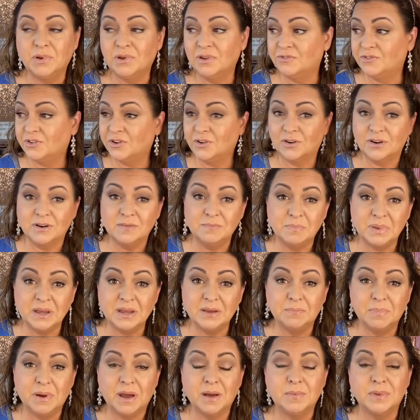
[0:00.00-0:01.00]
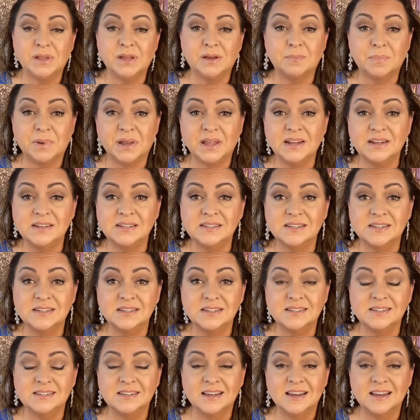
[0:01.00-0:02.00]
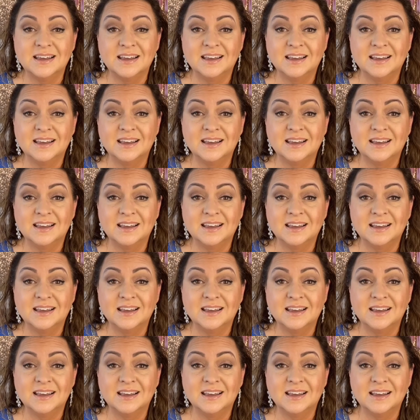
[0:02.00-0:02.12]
if you're in big public places,